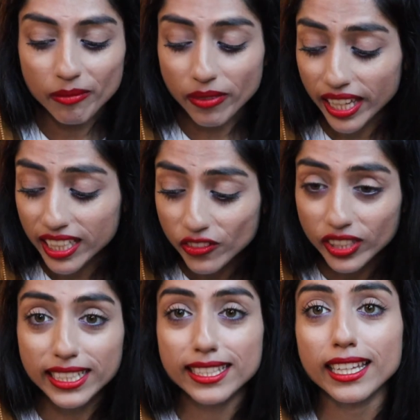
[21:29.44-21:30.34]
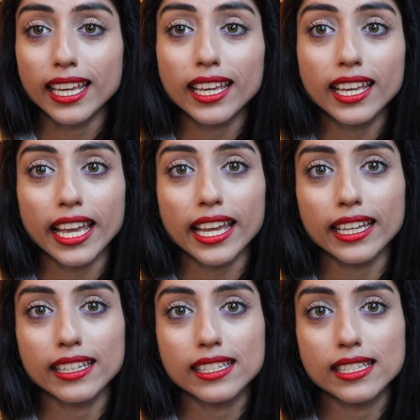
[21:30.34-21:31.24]
Thanks for listening,
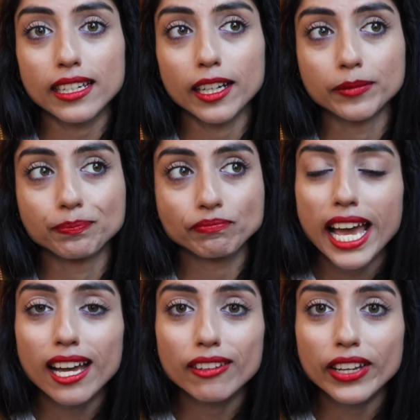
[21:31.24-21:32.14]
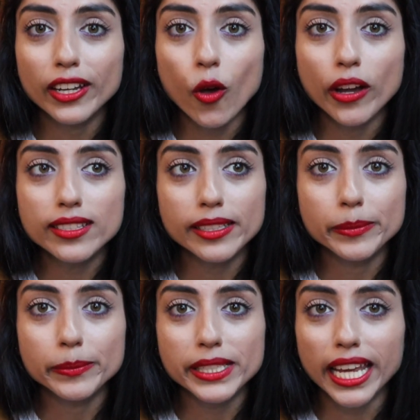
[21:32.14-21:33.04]
and have an
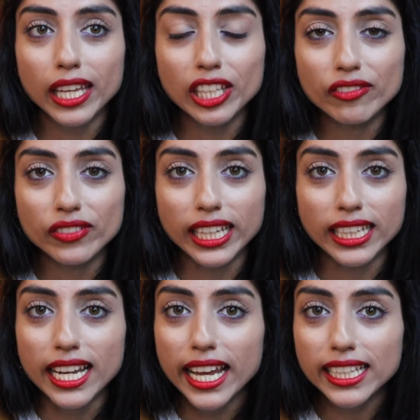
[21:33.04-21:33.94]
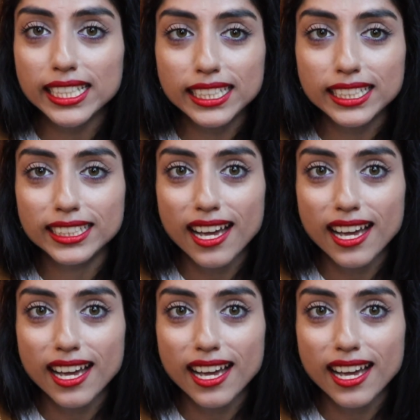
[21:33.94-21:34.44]
awesome day, evening, night.